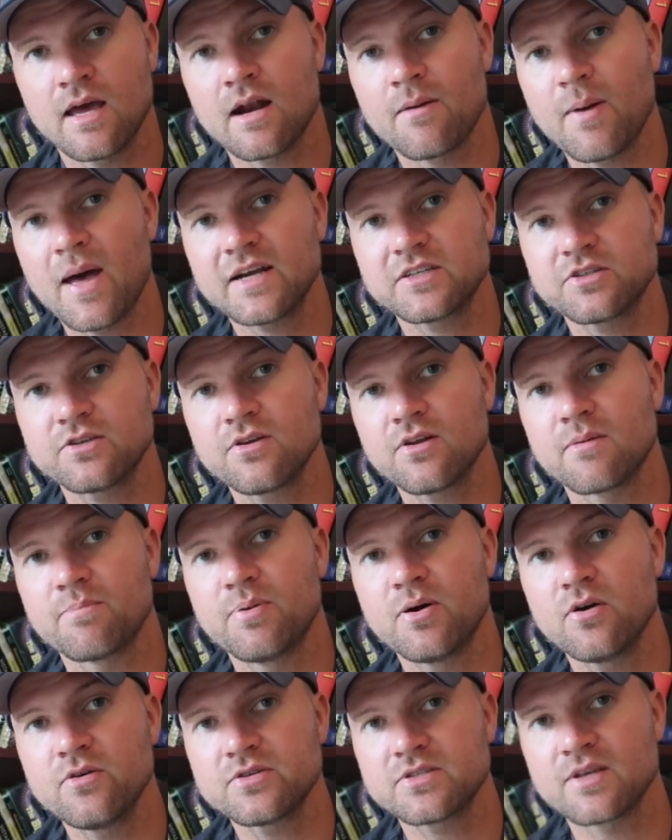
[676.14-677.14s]
And I'm actually gonna
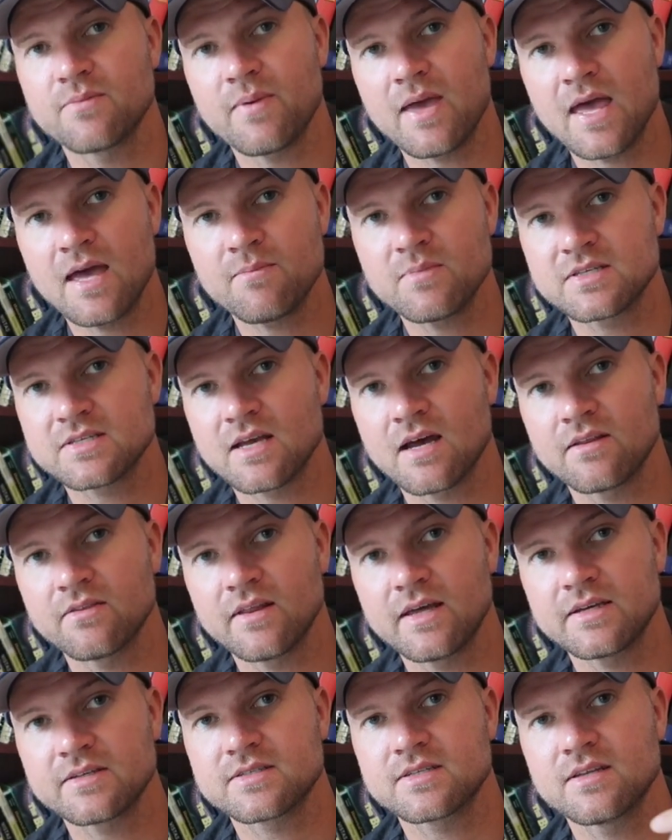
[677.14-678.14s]
post some Amazon
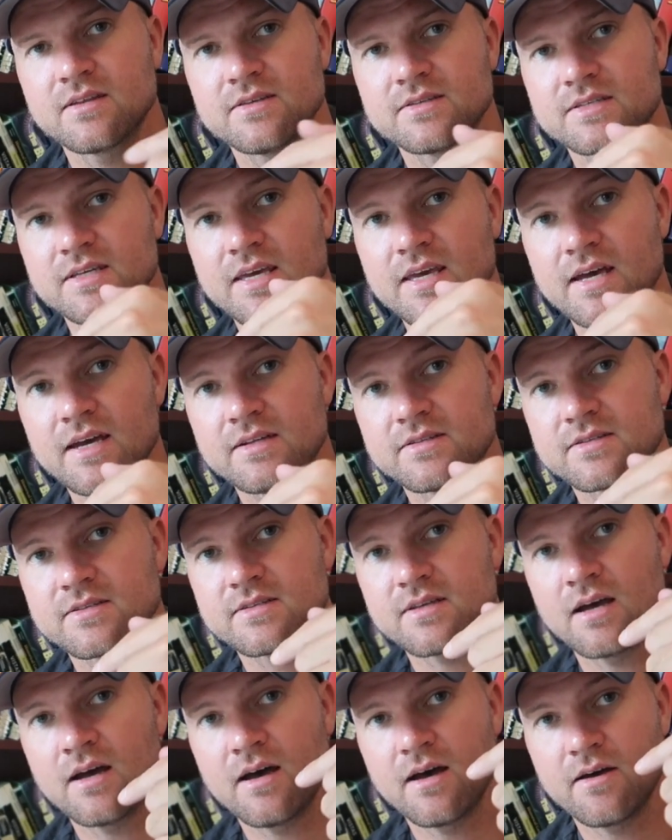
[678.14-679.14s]
links to these
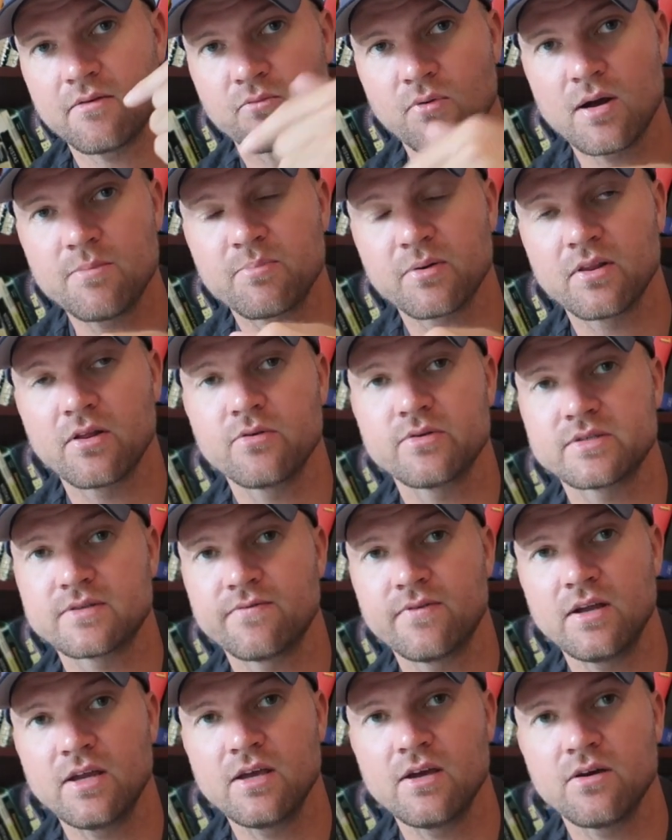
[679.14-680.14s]
kits right below this
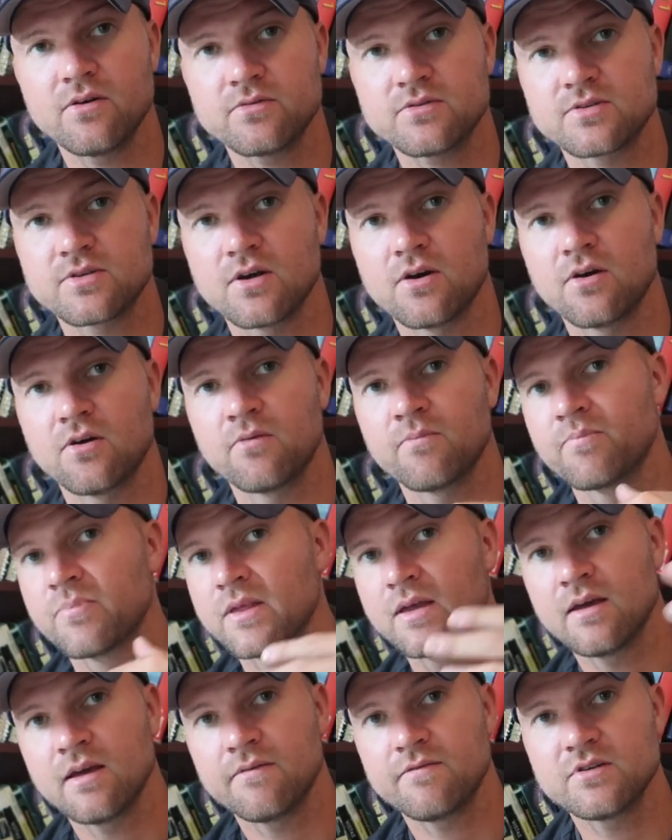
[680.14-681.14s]
video. So
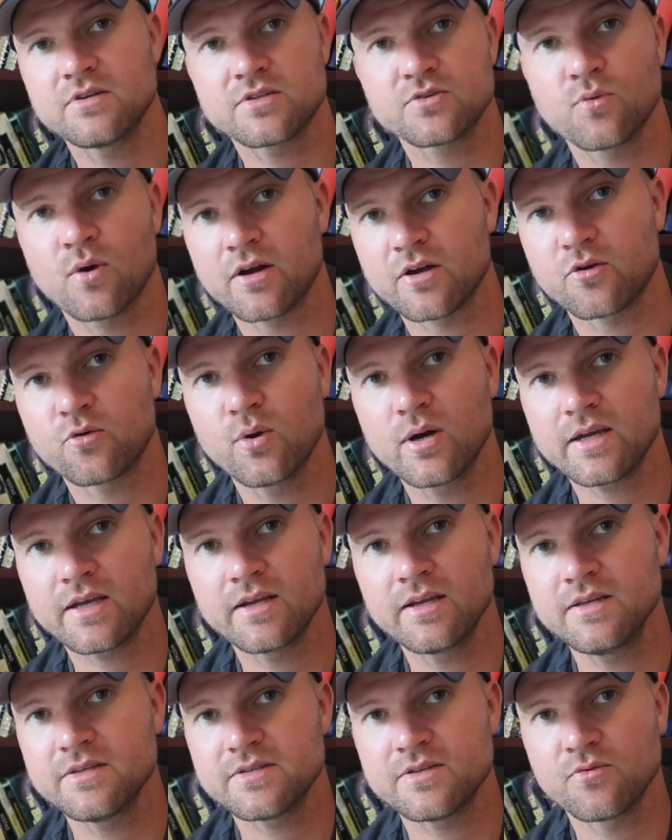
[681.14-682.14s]
if you just want a quick
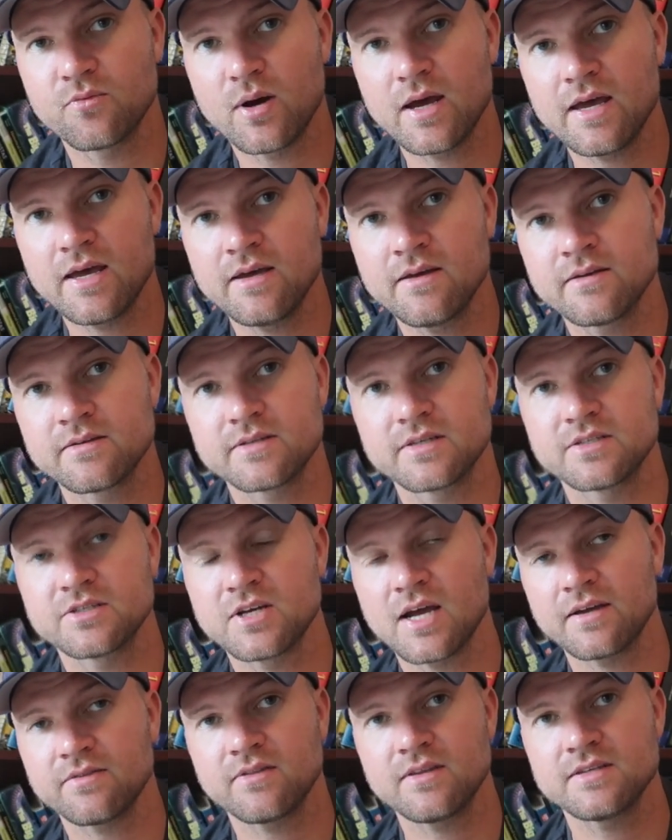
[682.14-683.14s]
and easy way to
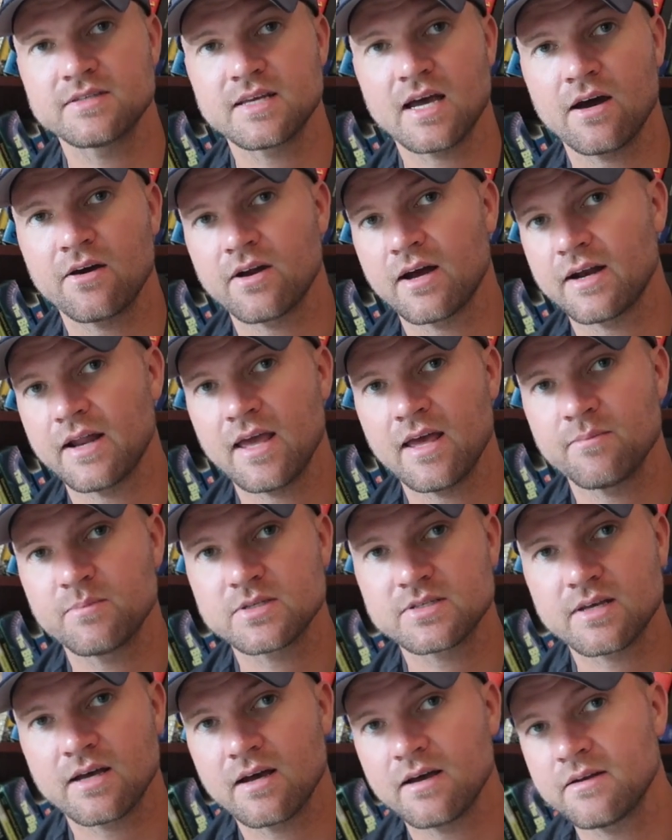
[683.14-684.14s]
check these out on
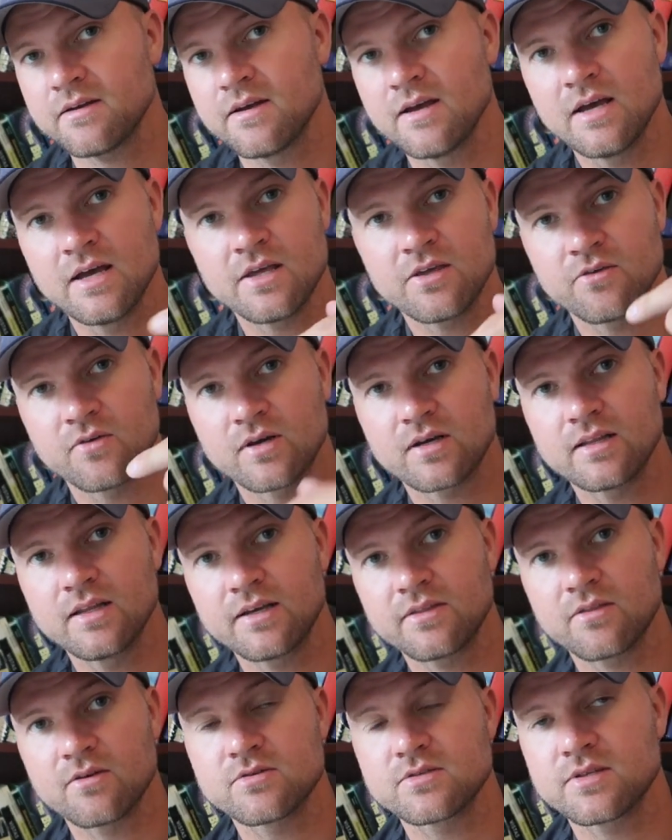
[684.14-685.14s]
Amazon, you can
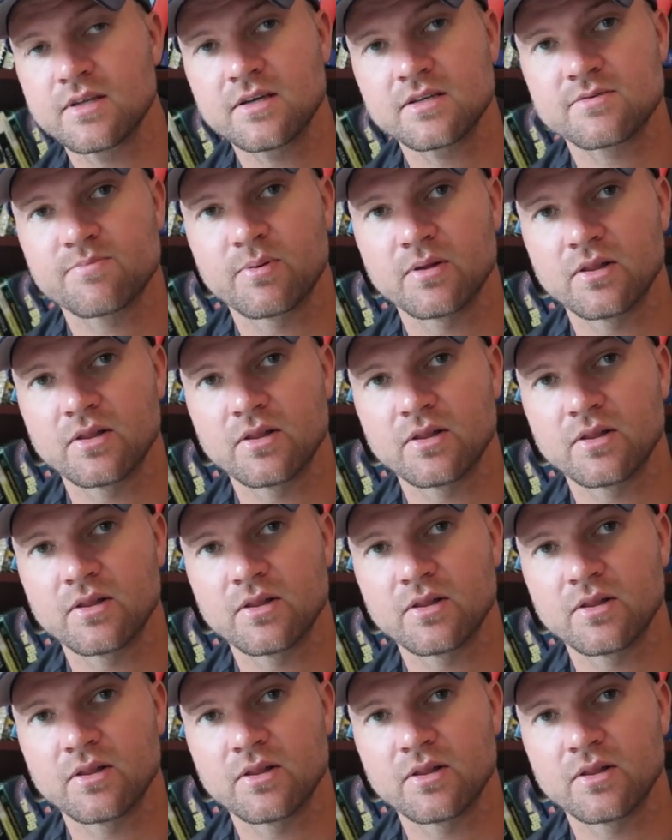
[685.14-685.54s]
click those links